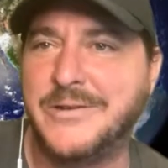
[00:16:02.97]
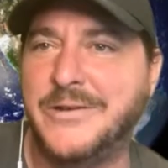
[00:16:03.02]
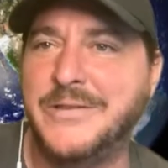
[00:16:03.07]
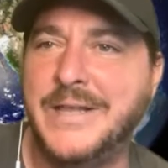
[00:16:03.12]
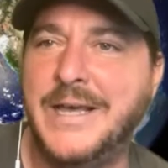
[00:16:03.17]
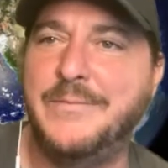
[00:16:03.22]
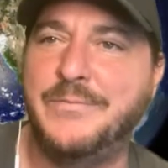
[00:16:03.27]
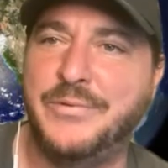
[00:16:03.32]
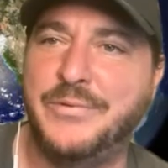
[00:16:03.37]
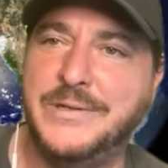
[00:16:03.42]
on
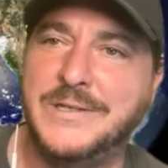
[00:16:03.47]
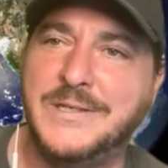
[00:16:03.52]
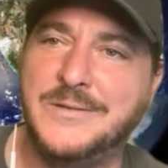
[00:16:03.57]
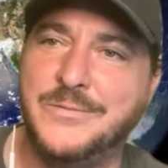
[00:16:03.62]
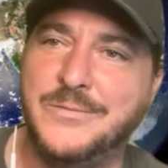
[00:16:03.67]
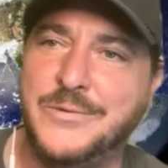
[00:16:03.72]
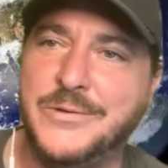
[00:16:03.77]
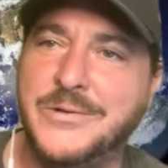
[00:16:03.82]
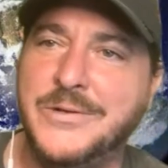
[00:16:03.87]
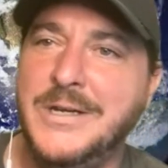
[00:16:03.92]
that
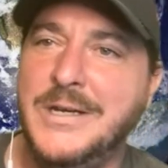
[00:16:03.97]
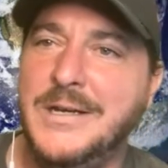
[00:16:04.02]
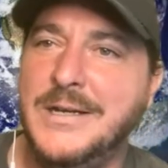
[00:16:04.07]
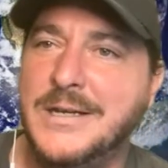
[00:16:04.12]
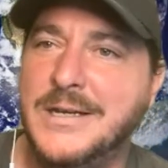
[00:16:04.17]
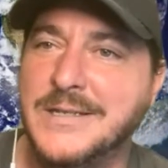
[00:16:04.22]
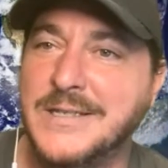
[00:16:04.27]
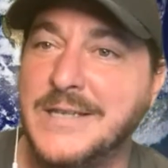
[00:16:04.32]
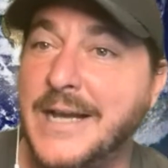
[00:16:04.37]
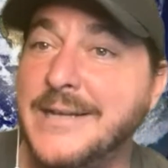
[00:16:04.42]
principle.
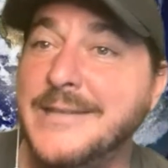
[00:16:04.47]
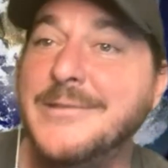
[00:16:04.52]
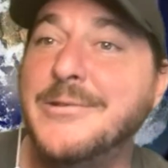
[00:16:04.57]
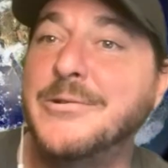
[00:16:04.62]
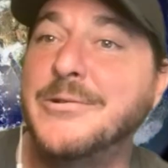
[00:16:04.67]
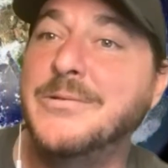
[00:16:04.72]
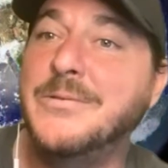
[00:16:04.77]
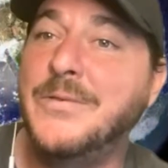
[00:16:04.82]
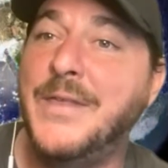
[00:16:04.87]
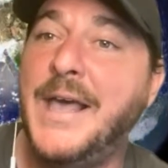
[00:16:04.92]
Because I
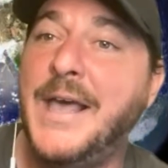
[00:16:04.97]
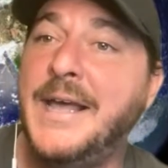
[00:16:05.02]
learned